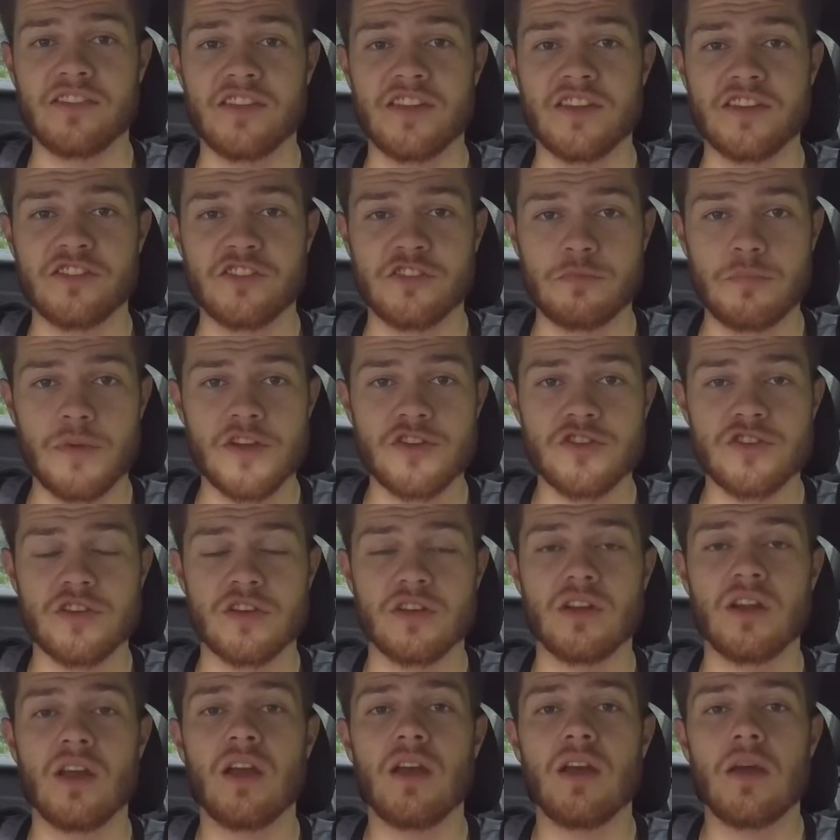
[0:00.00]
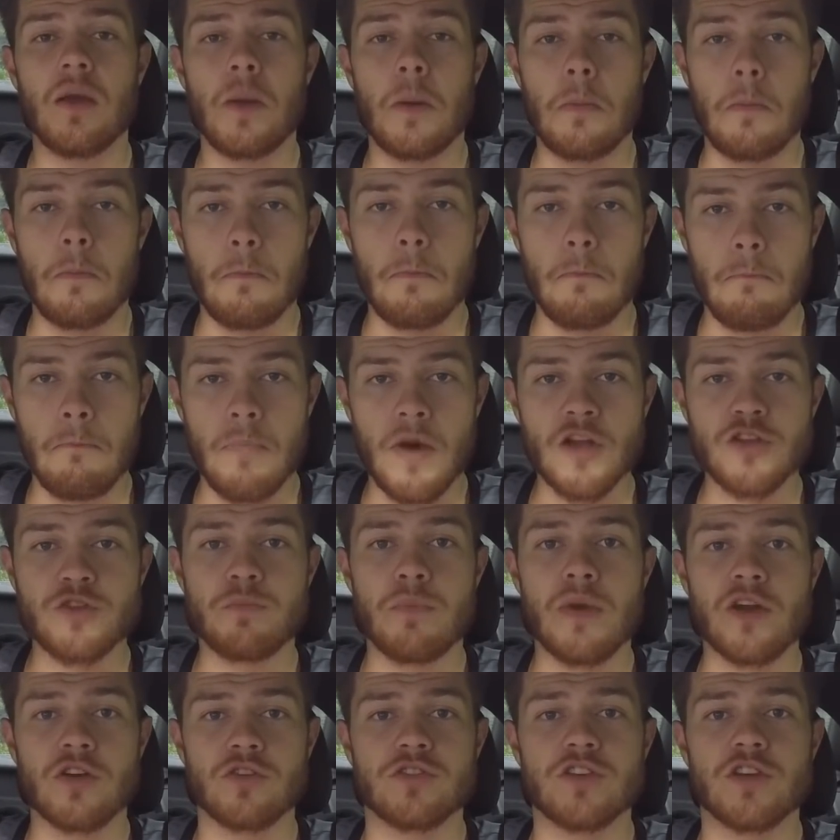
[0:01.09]
the suspension much
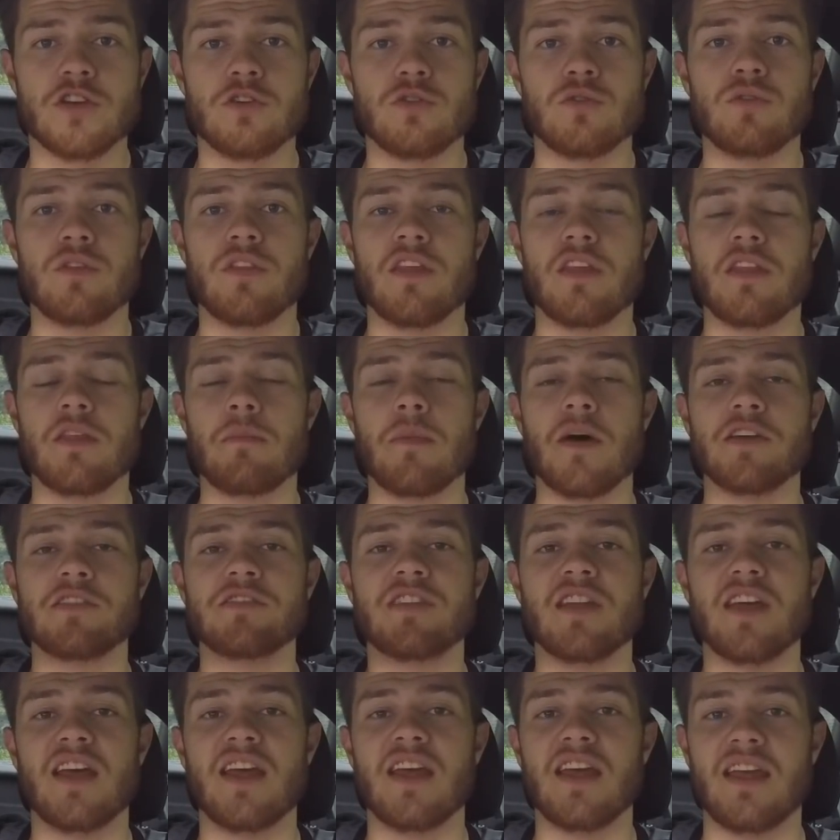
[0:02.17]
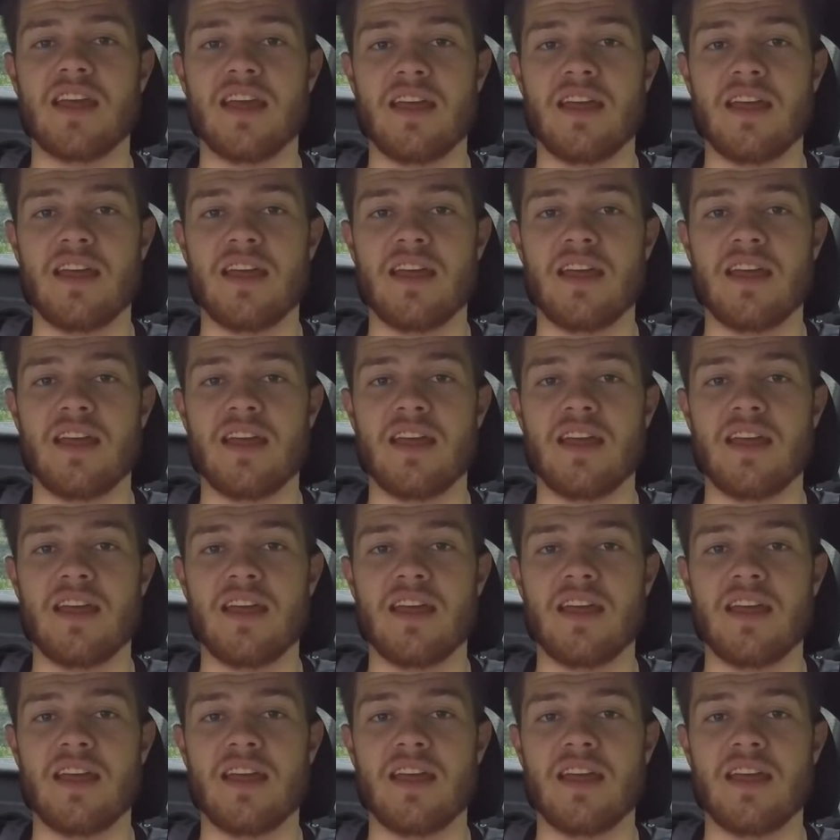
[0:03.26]
better tuned than the Mustang,